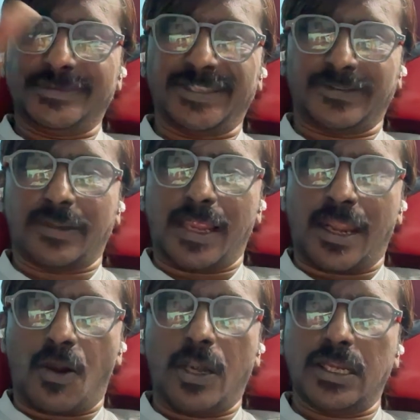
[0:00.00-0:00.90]
just
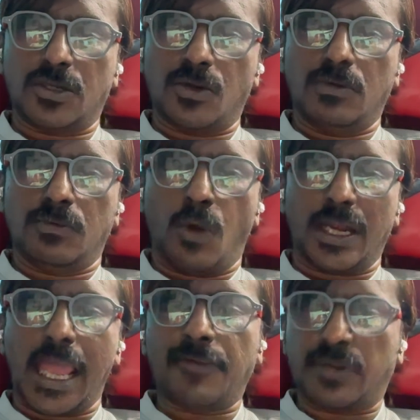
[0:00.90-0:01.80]
according to
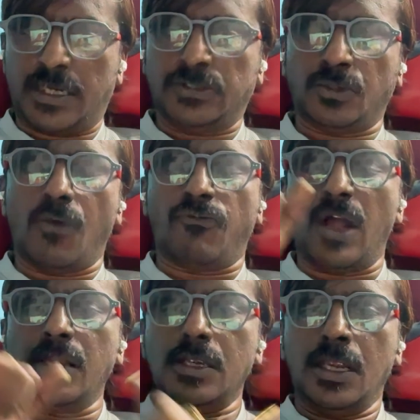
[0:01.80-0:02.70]
what I have read so
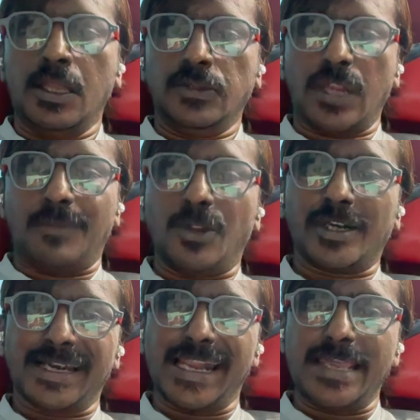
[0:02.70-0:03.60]
far. So I'm
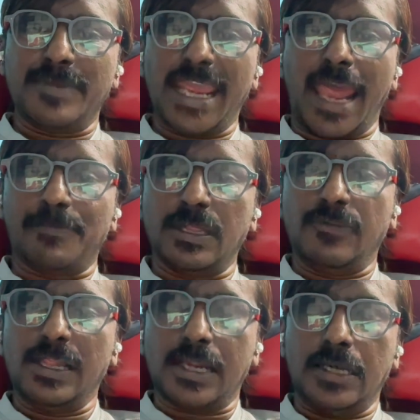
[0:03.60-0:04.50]
not claiming Apple
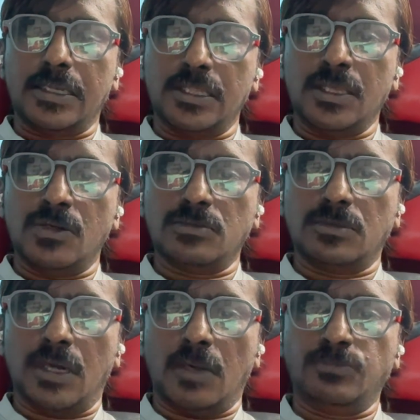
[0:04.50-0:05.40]
will continue
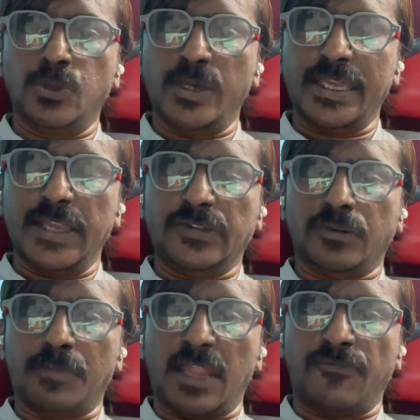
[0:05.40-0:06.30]
doing
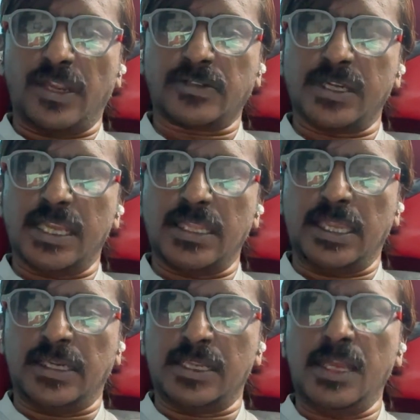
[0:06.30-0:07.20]
its manufacturing in
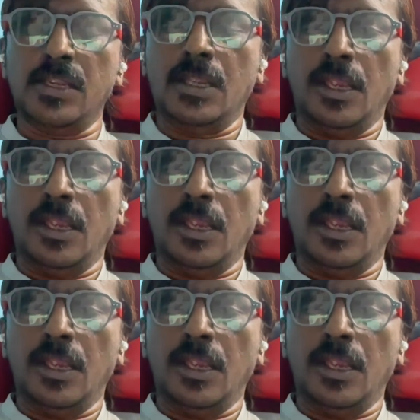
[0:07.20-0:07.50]
India.